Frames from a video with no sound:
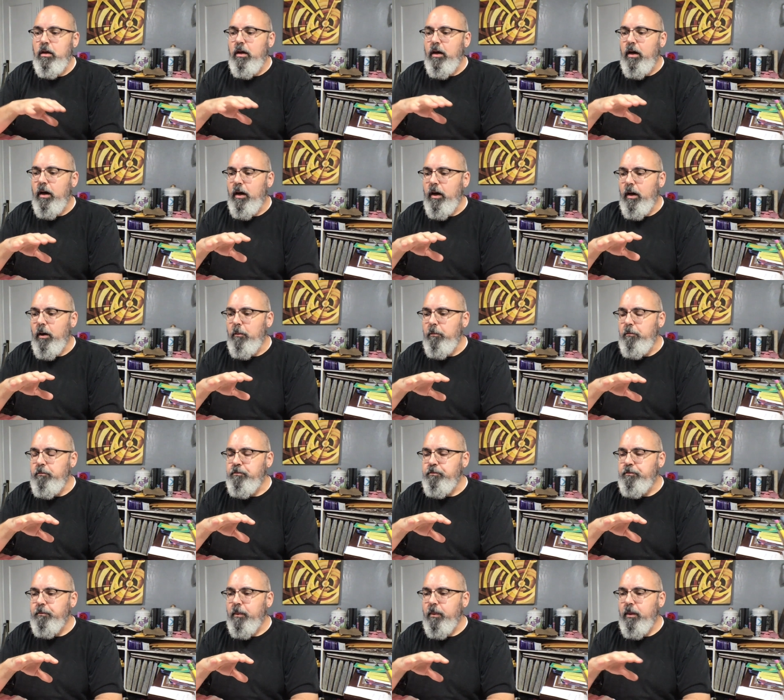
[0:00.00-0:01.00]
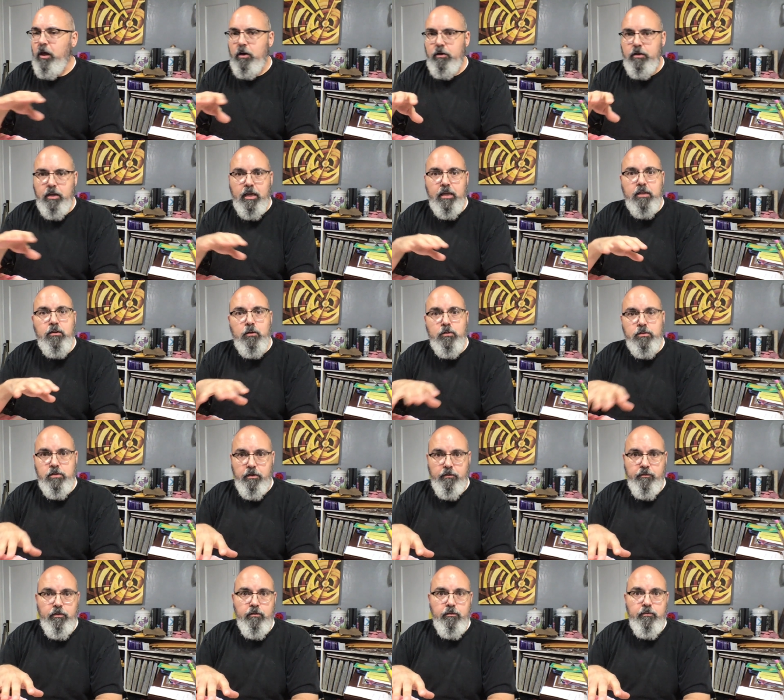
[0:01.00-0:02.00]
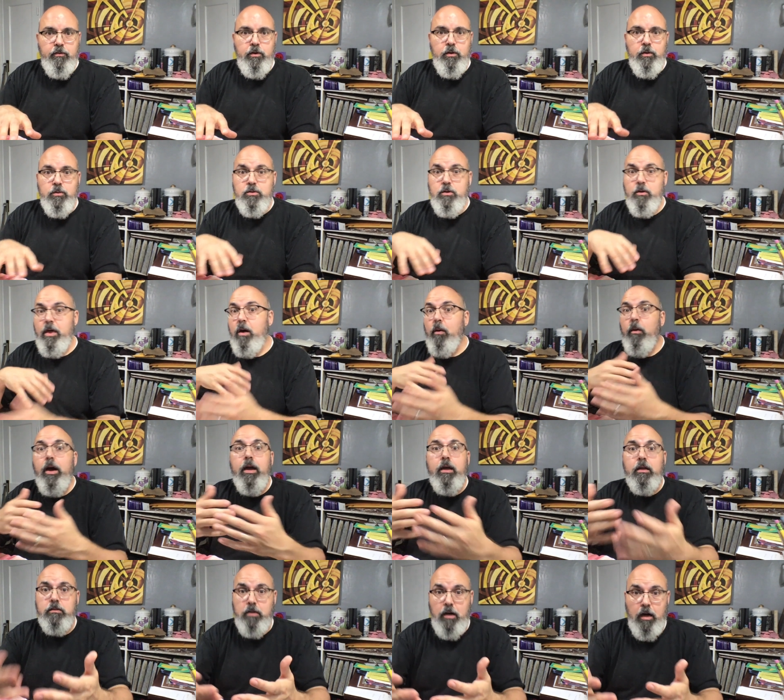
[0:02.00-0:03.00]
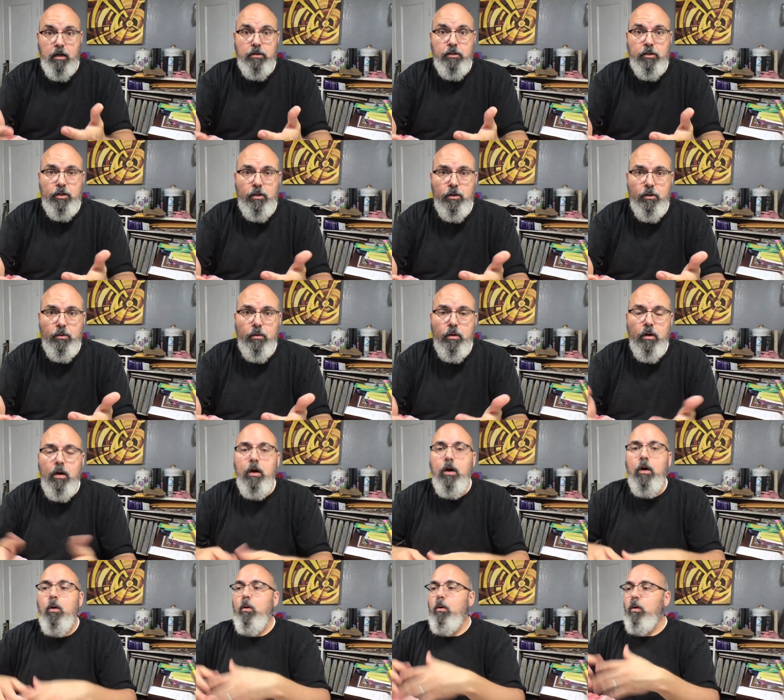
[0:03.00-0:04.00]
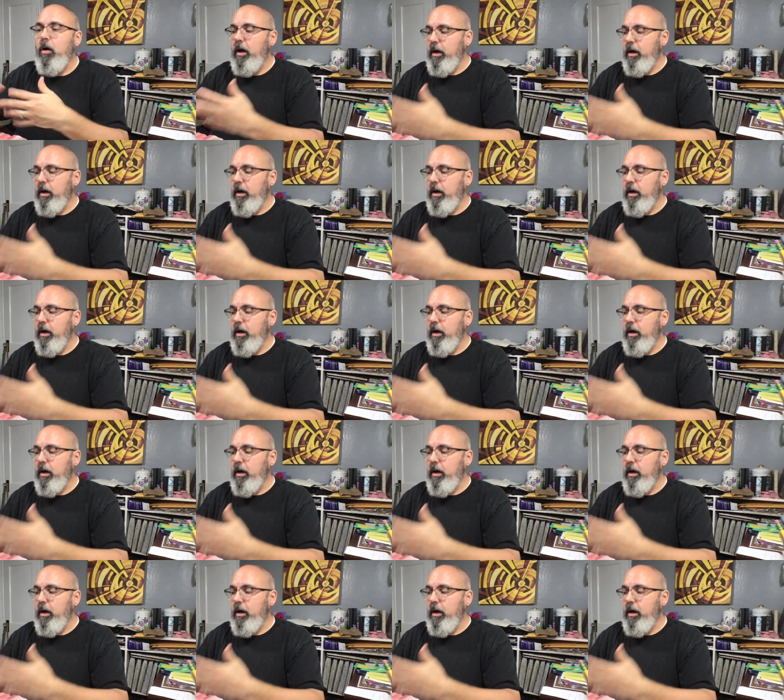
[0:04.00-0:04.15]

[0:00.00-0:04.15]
um, you know, to get those different views. So that way I can talk to you or I